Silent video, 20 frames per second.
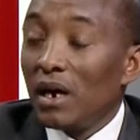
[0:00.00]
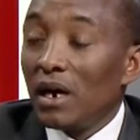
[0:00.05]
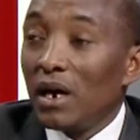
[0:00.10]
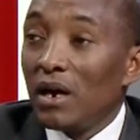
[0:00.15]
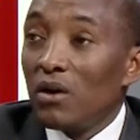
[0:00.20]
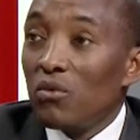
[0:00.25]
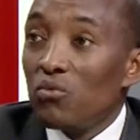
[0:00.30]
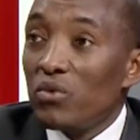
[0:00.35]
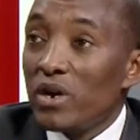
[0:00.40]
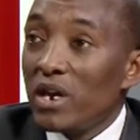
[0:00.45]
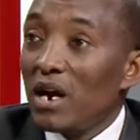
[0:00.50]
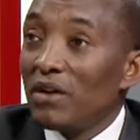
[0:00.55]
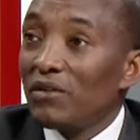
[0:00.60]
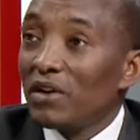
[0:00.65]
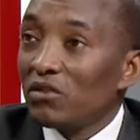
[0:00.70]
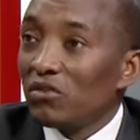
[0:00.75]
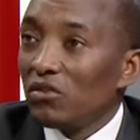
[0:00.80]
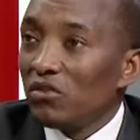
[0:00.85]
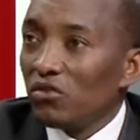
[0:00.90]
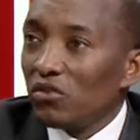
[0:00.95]
We have a
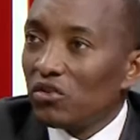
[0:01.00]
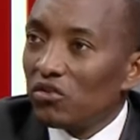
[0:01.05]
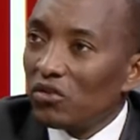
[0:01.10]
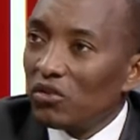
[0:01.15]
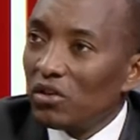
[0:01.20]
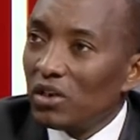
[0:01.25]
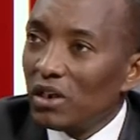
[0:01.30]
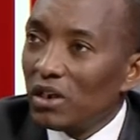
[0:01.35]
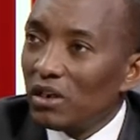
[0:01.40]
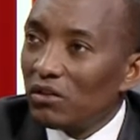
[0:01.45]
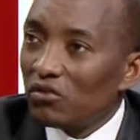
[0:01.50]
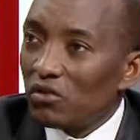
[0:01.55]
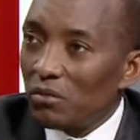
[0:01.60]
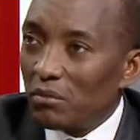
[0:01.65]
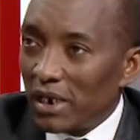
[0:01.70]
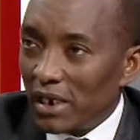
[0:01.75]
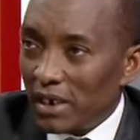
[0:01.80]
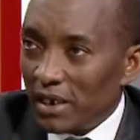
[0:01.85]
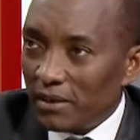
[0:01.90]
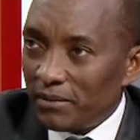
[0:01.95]
situation in
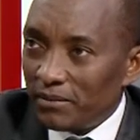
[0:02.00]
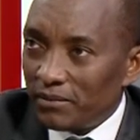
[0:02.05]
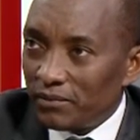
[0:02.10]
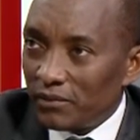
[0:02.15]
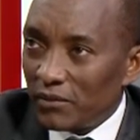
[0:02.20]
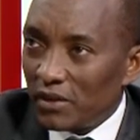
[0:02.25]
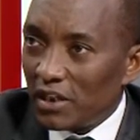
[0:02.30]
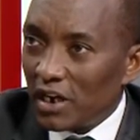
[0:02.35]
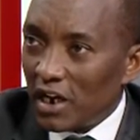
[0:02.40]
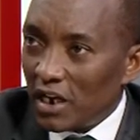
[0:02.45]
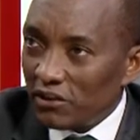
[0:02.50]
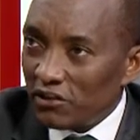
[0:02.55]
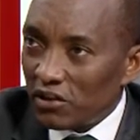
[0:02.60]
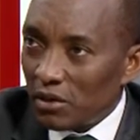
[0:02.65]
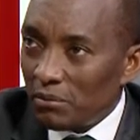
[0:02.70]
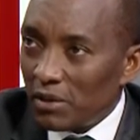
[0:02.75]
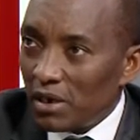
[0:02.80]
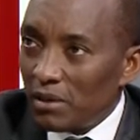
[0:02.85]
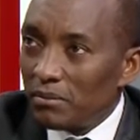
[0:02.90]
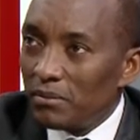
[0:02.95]
Somalia, the
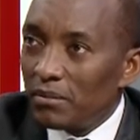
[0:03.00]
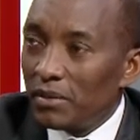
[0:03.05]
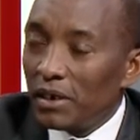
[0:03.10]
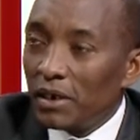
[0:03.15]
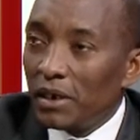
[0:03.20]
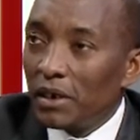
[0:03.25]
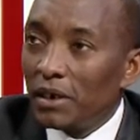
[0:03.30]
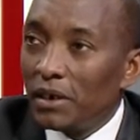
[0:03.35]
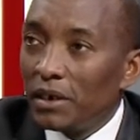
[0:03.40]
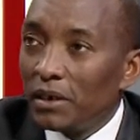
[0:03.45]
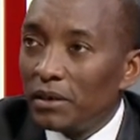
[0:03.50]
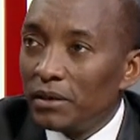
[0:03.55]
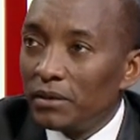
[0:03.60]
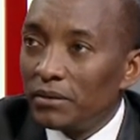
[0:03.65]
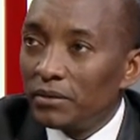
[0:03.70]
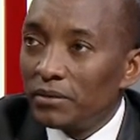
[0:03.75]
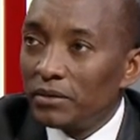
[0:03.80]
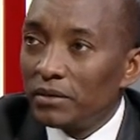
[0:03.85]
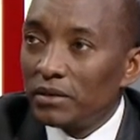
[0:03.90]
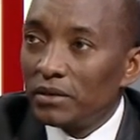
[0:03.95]
Al-Shabaab
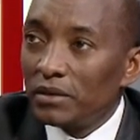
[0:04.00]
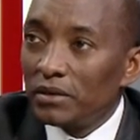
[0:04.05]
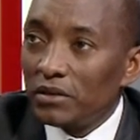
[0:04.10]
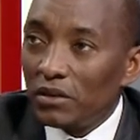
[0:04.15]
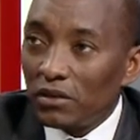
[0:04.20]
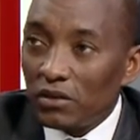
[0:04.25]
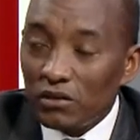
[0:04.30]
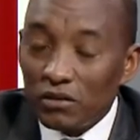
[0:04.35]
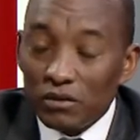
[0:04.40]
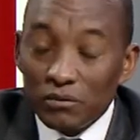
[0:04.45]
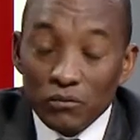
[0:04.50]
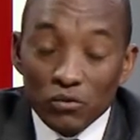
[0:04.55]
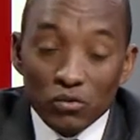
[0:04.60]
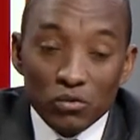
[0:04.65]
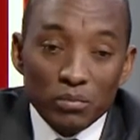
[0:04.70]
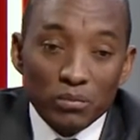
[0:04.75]
terrorism group.